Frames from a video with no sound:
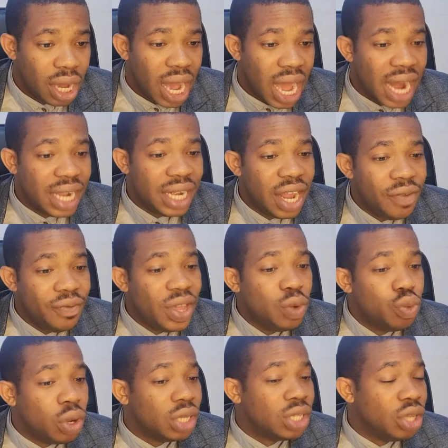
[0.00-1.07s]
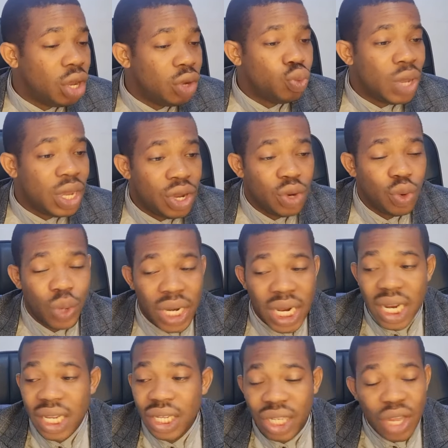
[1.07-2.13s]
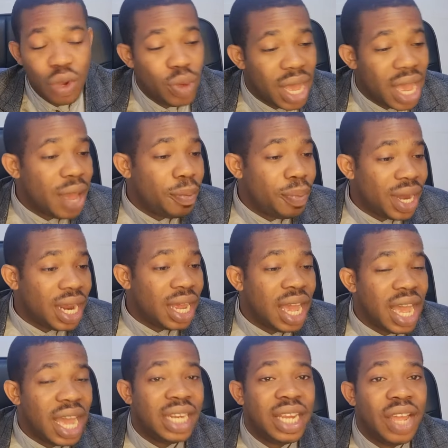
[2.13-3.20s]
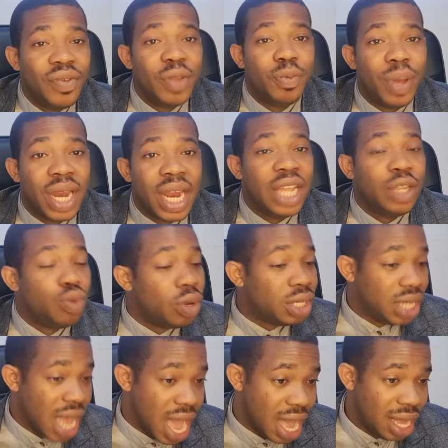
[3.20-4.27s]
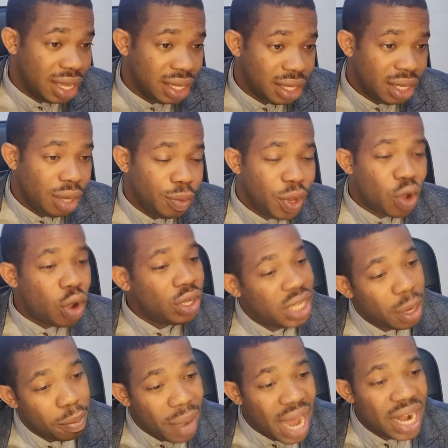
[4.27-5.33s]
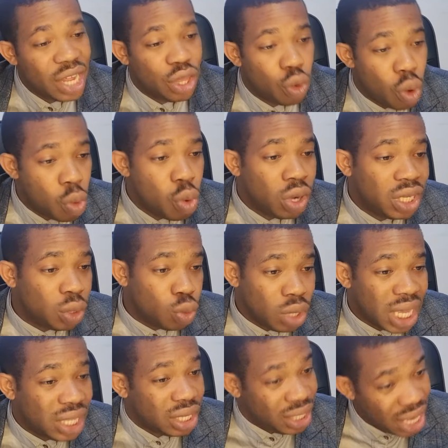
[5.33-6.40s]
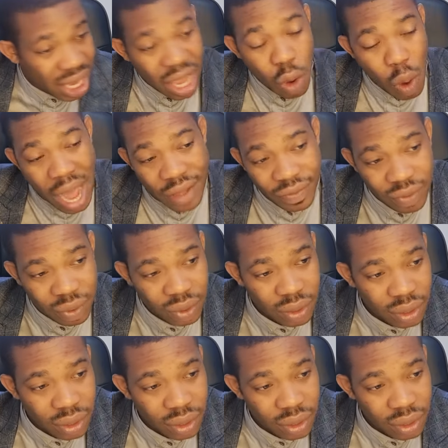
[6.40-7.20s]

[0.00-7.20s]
And David was not, we didn't see where David's parent was there, because the man is the one who wanted to take a wife.